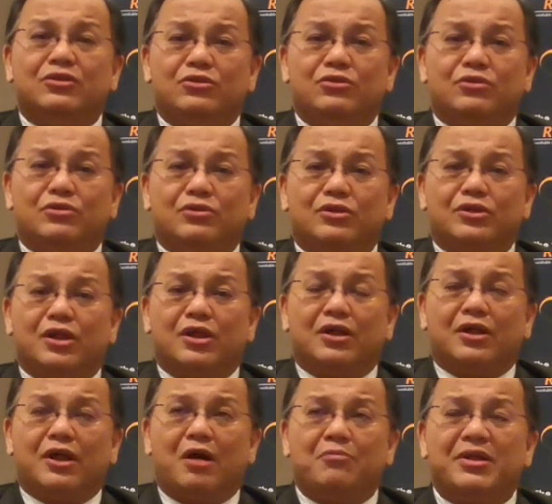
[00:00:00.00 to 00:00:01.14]
took,
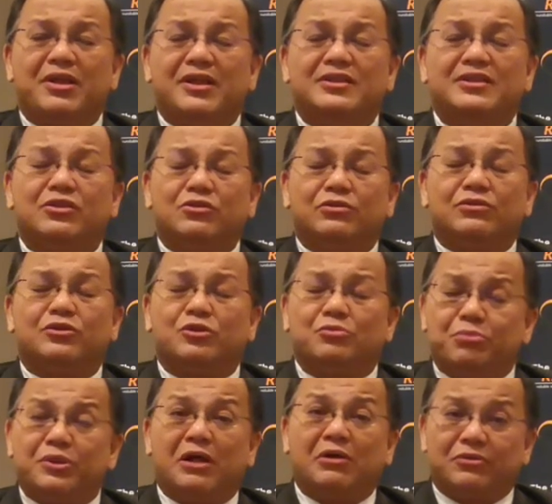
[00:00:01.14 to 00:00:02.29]
how many days it took to
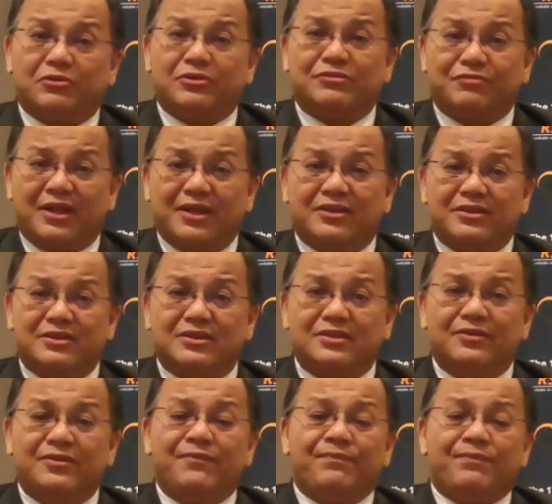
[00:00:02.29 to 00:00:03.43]
put out those fires.
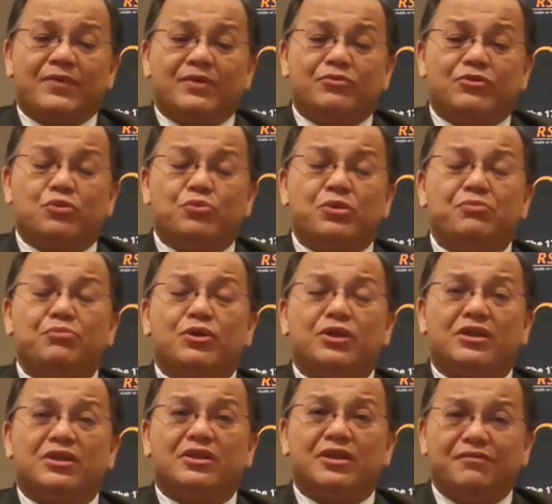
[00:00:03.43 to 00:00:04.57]
So we
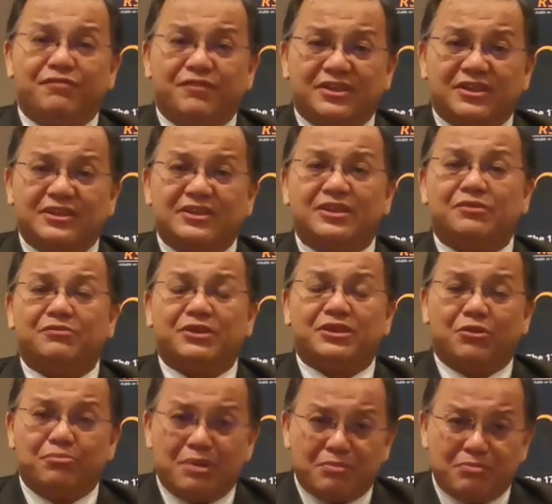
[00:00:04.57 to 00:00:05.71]
monitor the efficiency at which
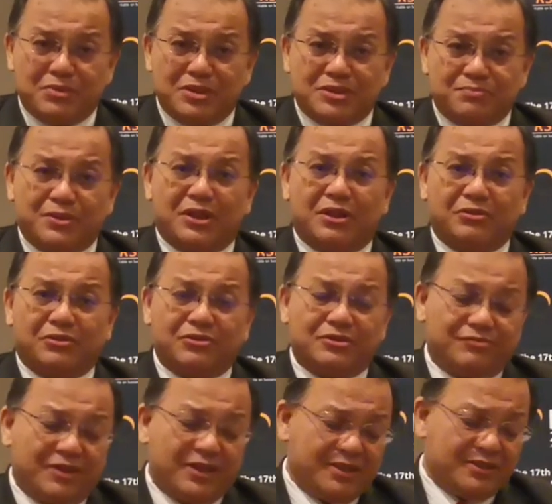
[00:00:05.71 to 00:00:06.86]
our members put out those
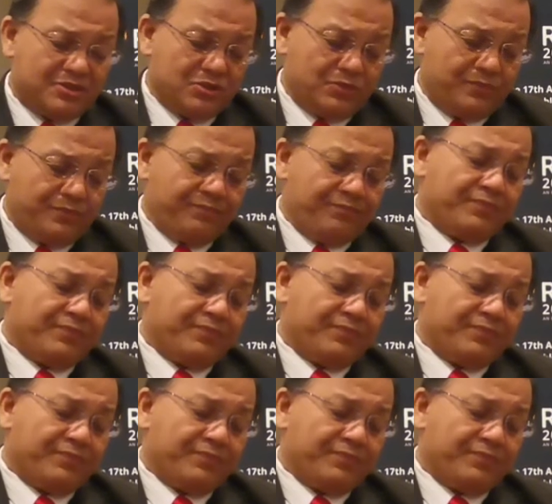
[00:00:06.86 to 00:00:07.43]
fires. So